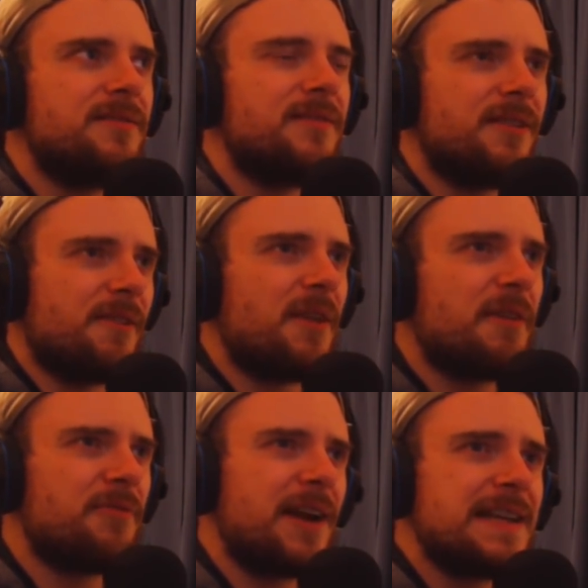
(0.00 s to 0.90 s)
You're
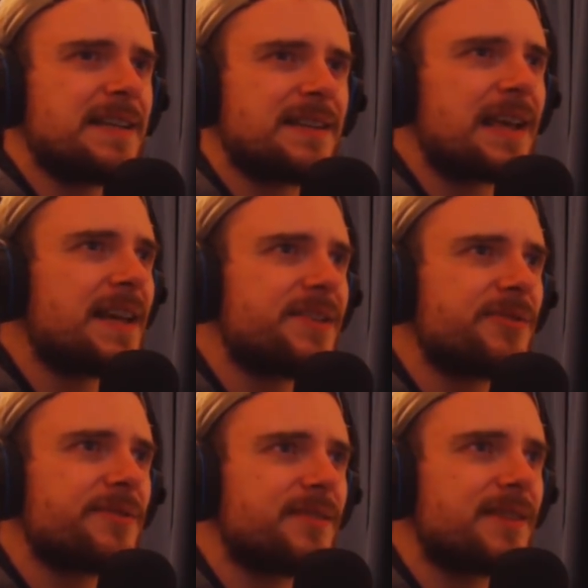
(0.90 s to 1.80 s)
afraid to say
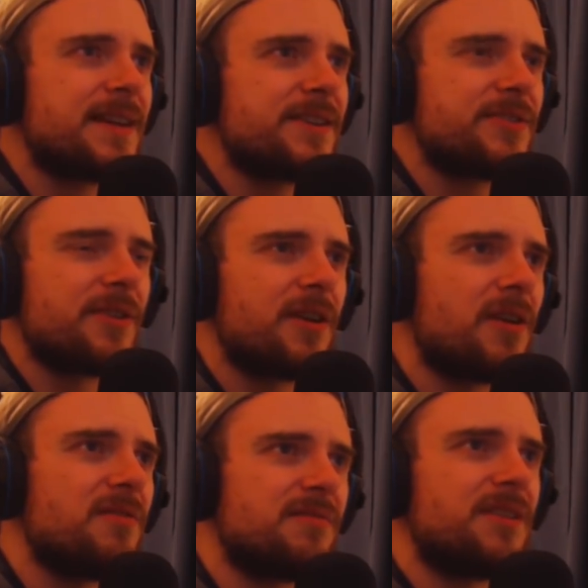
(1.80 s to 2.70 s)
certain things or
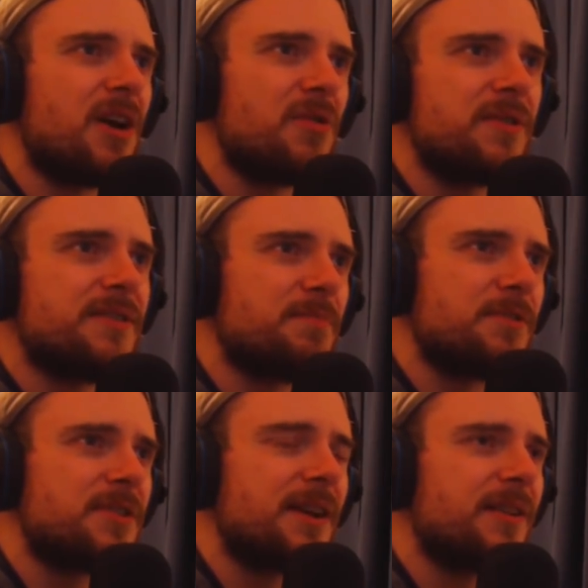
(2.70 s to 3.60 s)
go into
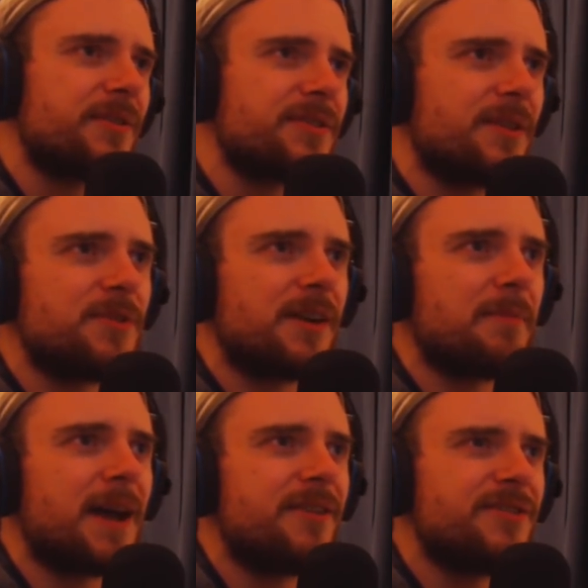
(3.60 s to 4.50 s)
particular subject
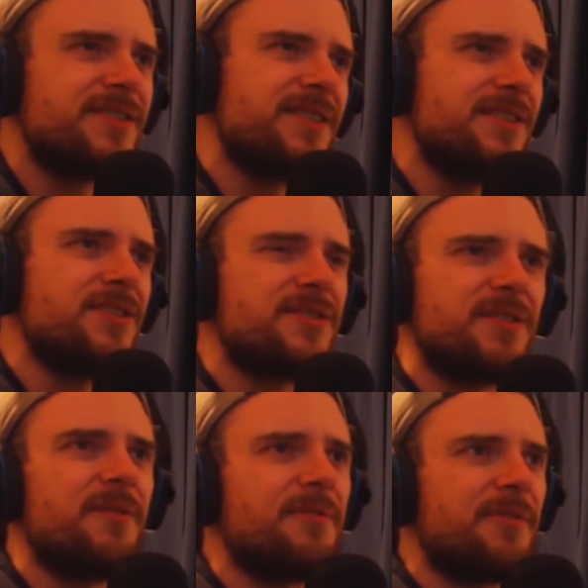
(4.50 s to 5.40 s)
matter just because you're
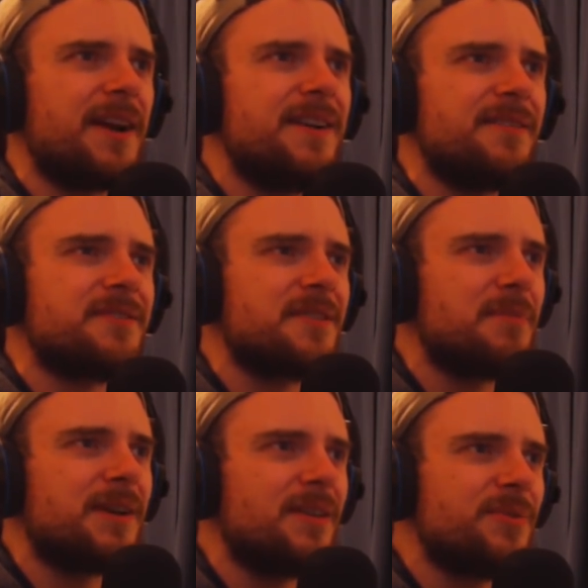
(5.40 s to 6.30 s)
so afraid of
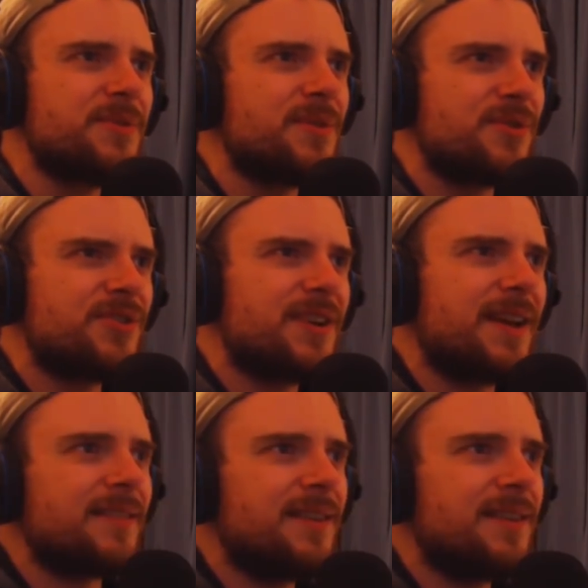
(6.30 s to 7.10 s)
somebody losing their shit.